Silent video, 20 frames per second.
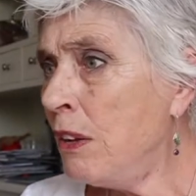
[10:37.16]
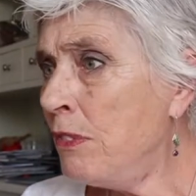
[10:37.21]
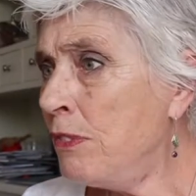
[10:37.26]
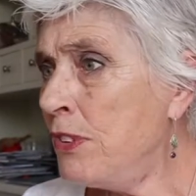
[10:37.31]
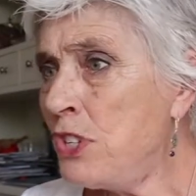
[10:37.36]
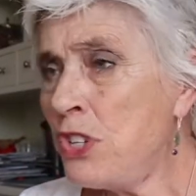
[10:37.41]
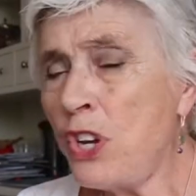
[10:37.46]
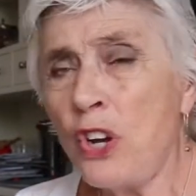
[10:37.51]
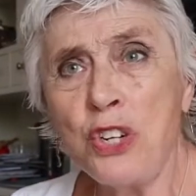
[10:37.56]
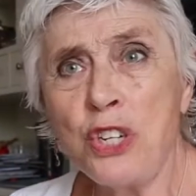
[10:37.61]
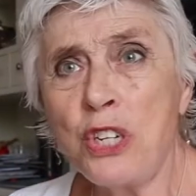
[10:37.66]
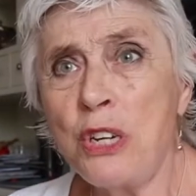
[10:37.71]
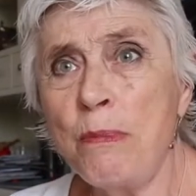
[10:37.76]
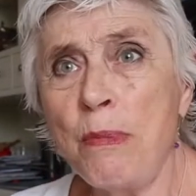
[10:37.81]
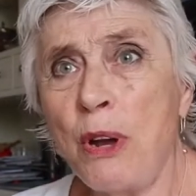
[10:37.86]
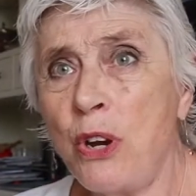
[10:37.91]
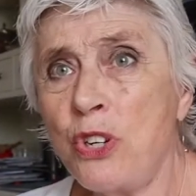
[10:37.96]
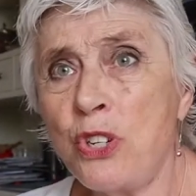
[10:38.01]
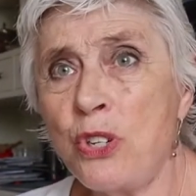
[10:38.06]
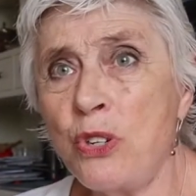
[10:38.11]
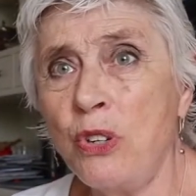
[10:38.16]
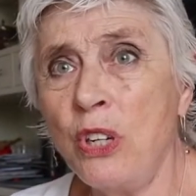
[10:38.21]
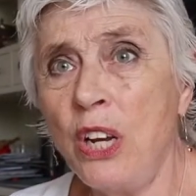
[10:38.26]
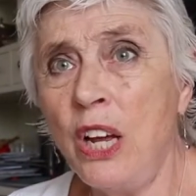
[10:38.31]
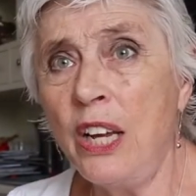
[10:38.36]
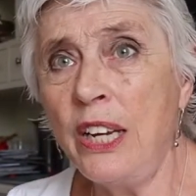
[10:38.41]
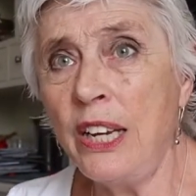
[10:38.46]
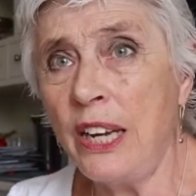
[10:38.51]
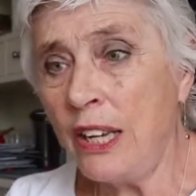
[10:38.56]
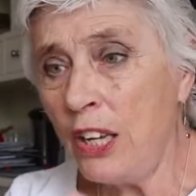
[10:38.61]
for social emotional
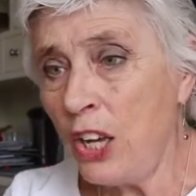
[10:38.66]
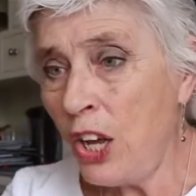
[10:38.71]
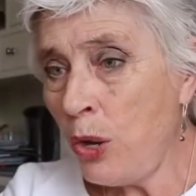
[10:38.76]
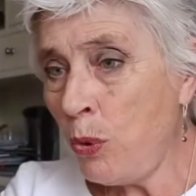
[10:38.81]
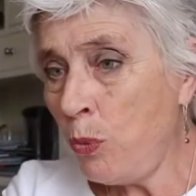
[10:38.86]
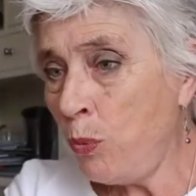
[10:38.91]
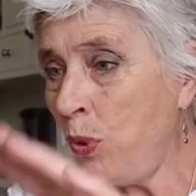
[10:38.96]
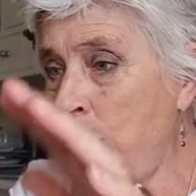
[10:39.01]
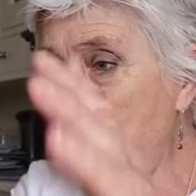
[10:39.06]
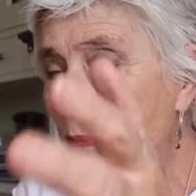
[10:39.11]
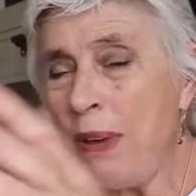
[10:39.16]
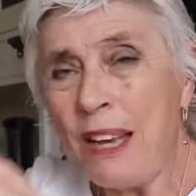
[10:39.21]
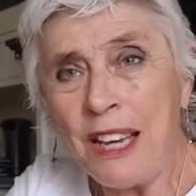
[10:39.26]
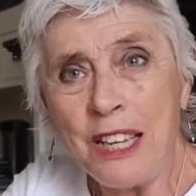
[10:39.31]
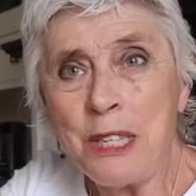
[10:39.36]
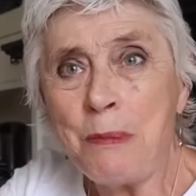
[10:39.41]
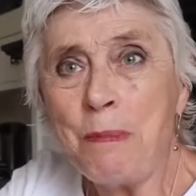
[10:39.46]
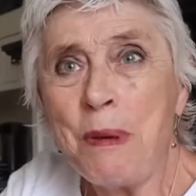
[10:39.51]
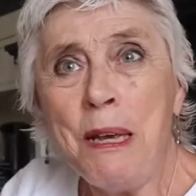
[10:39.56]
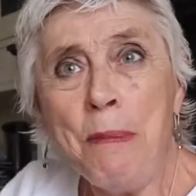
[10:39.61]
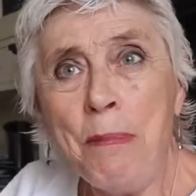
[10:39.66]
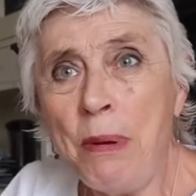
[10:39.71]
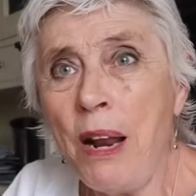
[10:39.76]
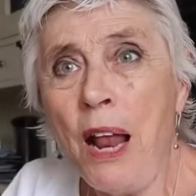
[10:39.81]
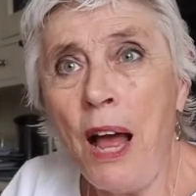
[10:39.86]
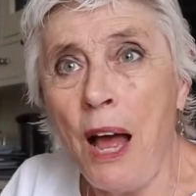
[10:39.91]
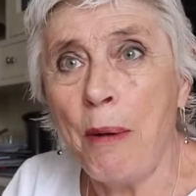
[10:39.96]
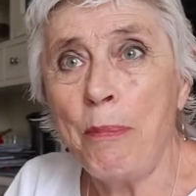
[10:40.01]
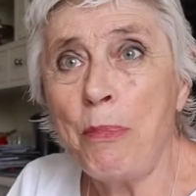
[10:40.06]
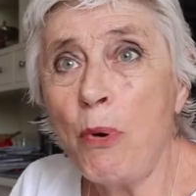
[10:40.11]
learning, we mix people
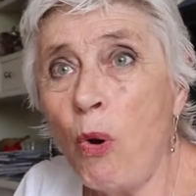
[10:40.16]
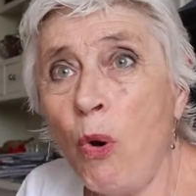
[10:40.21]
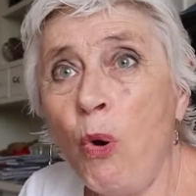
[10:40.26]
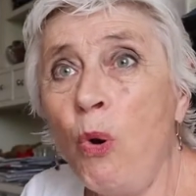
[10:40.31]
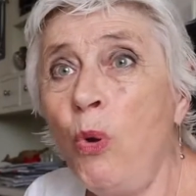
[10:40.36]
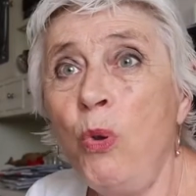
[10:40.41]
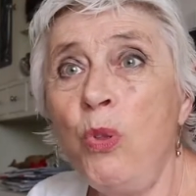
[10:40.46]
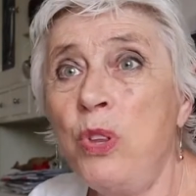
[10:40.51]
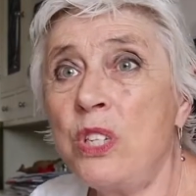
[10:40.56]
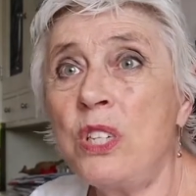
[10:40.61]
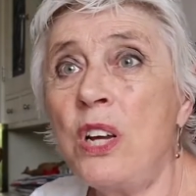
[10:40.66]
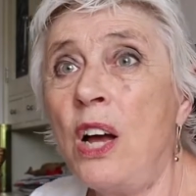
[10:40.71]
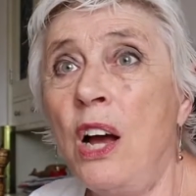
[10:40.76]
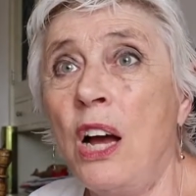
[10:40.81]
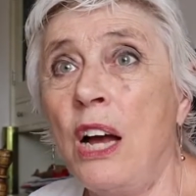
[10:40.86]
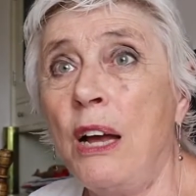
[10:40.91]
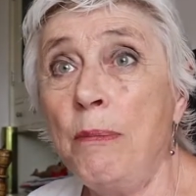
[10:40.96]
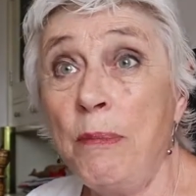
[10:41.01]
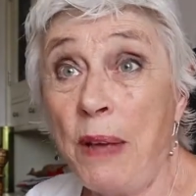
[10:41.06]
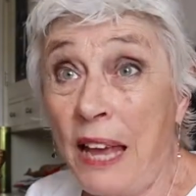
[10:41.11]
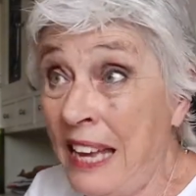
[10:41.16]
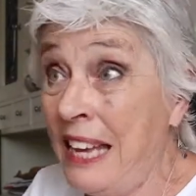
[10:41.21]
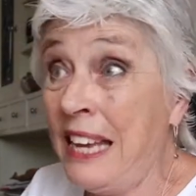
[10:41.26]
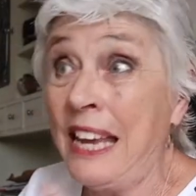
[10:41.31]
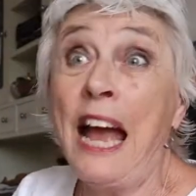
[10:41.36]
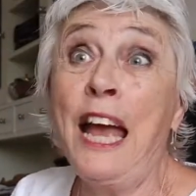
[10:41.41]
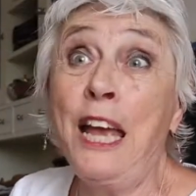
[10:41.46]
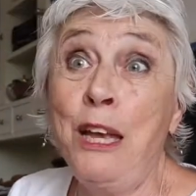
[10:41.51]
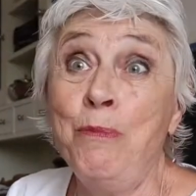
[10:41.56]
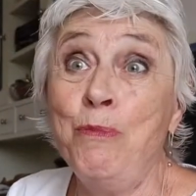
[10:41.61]
up all the time, in
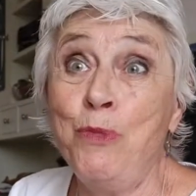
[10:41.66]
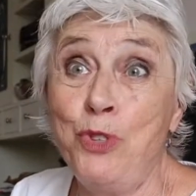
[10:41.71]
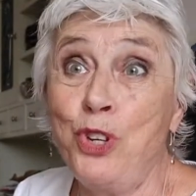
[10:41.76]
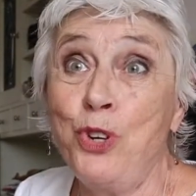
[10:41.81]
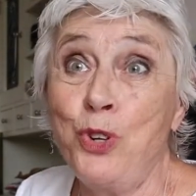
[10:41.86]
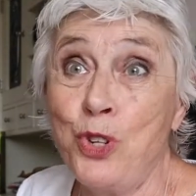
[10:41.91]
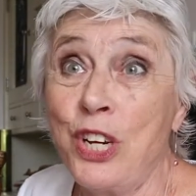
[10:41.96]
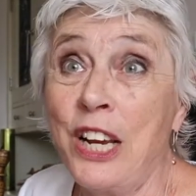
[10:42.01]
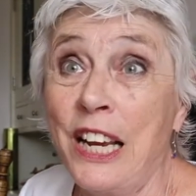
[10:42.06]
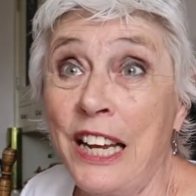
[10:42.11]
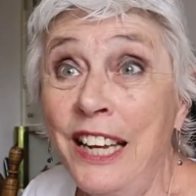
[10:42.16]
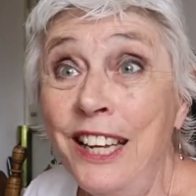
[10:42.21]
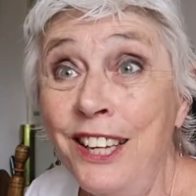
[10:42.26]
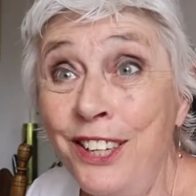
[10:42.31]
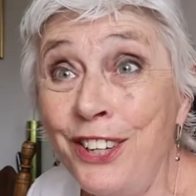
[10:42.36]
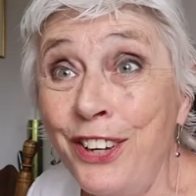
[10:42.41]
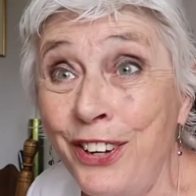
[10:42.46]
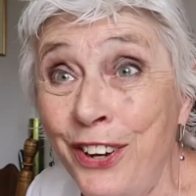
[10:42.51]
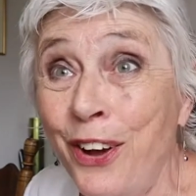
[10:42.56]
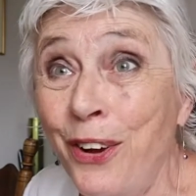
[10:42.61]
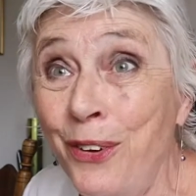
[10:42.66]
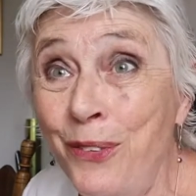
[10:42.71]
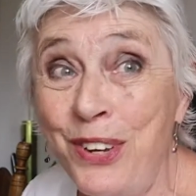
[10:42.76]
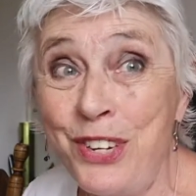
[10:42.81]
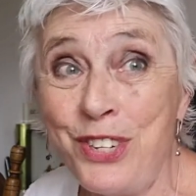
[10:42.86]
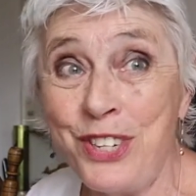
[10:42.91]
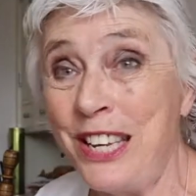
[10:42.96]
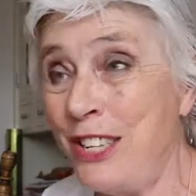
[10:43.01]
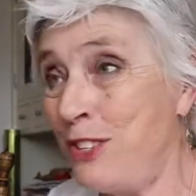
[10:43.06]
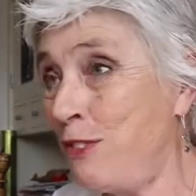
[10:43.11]
games usually, you know,
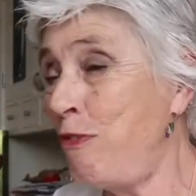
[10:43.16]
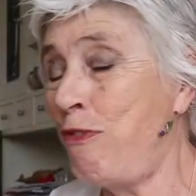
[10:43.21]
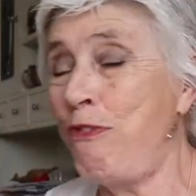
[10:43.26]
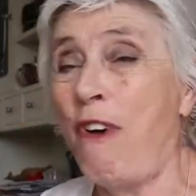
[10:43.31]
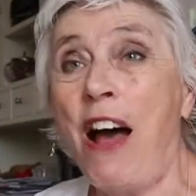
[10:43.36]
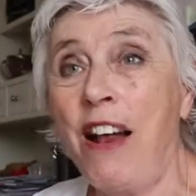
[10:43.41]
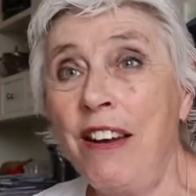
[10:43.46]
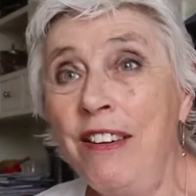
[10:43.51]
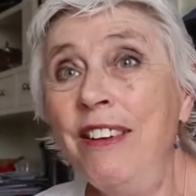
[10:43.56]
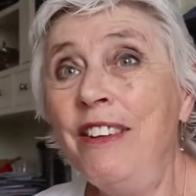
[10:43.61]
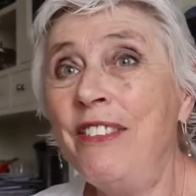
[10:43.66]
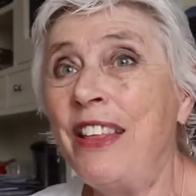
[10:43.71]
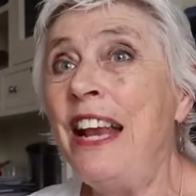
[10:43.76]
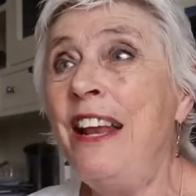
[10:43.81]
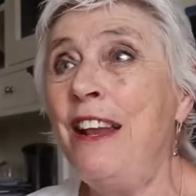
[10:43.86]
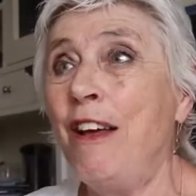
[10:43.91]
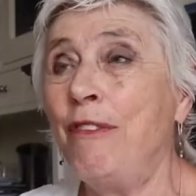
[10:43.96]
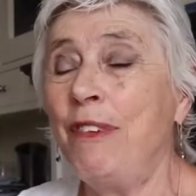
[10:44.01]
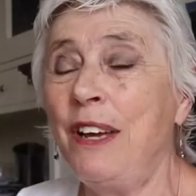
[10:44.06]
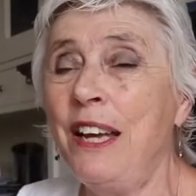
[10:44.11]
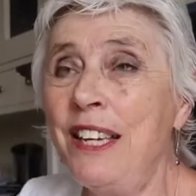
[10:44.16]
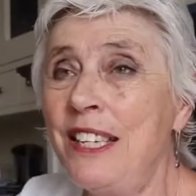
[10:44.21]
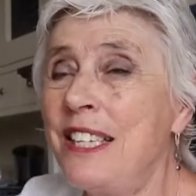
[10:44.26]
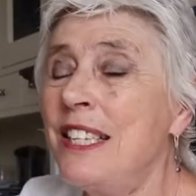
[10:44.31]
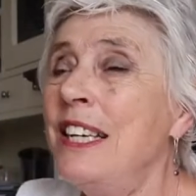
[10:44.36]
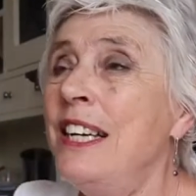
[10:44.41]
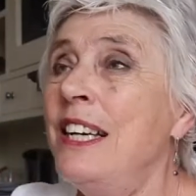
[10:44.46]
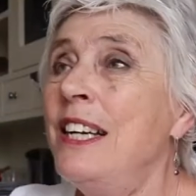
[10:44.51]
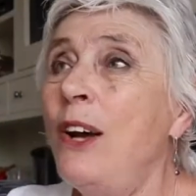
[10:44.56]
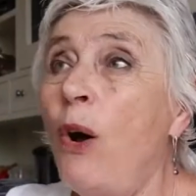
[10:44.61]
which is fun, they love it.
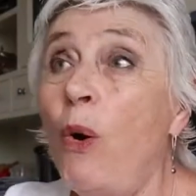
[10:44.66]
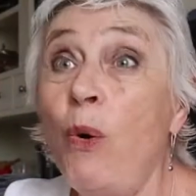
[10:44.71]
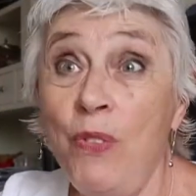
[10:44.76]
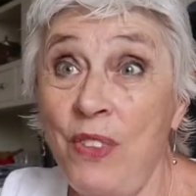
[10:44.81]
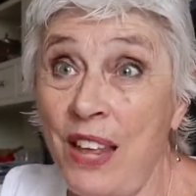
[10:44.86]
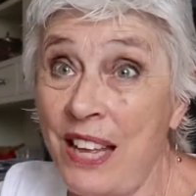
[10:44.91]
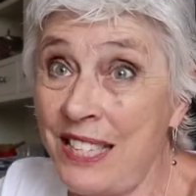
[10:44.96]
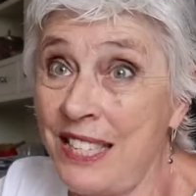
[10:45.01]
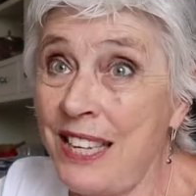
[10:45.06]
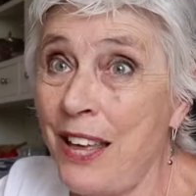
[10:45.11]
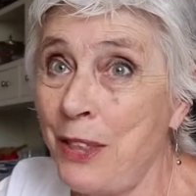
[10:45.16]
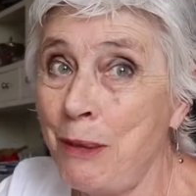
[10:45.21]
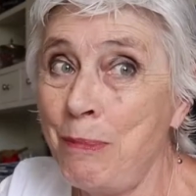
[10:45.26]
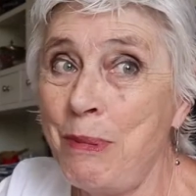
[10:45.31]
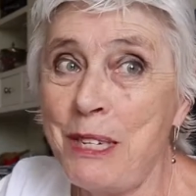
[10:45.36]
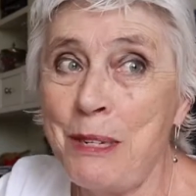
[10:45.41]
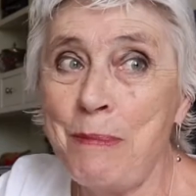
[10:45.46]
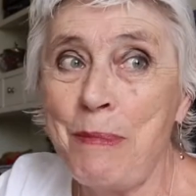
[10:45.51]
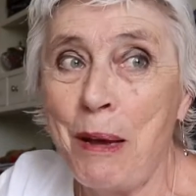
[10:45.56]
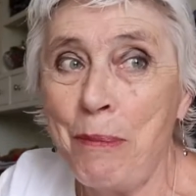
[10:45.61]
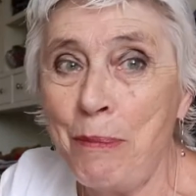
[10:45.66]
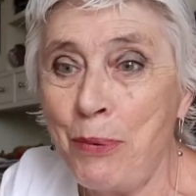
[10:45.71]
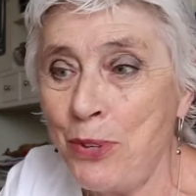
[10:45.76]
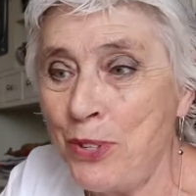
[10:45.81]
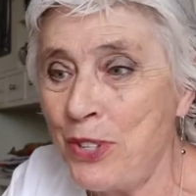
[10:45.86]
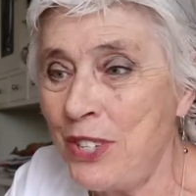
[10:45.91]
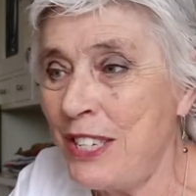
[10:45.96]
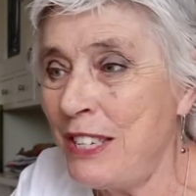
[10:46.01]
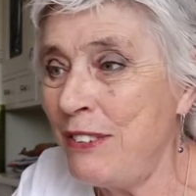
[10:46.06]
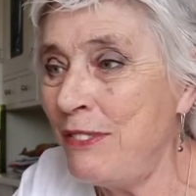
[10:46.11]
Oh, and that's the other bit about
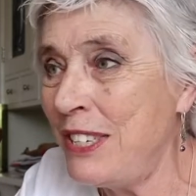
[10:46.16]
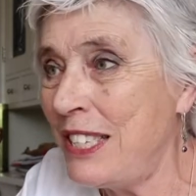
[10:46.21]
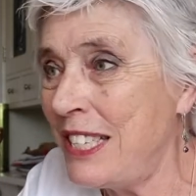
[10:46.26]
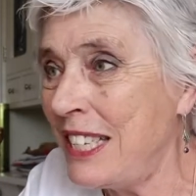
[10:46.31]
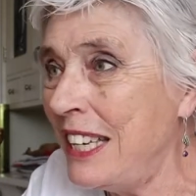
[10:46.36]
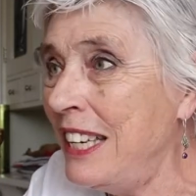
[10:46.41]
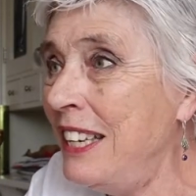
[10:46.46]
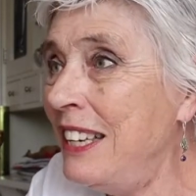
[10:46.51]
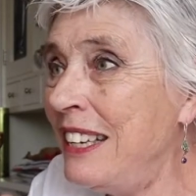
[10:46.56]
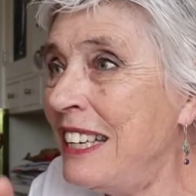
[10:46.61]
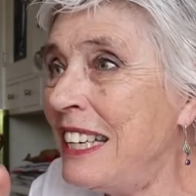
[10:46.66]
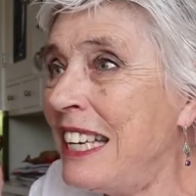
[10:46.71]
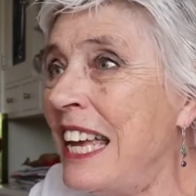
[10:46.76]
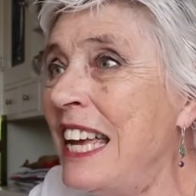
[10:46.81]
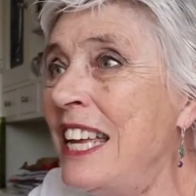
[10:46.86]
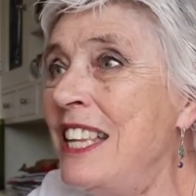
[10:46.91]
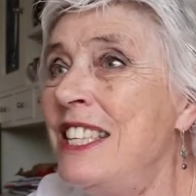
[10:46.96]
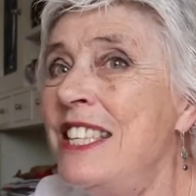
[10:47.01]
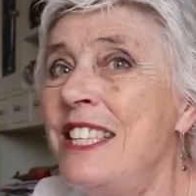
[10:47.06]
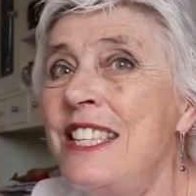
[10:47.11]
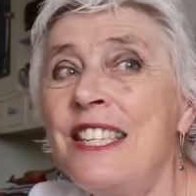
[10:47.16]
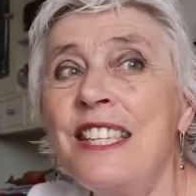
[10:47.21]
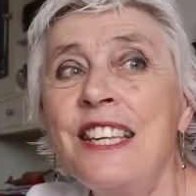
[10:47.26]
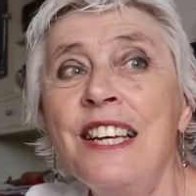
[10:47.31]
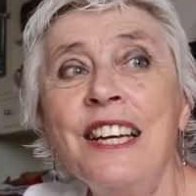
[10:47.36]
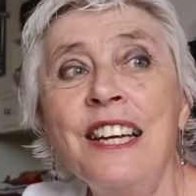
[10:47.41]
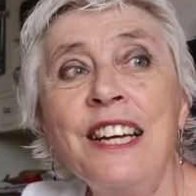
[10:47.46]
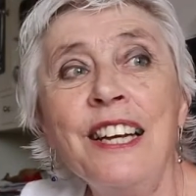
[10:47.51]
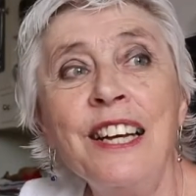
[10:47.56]
positivity. Kids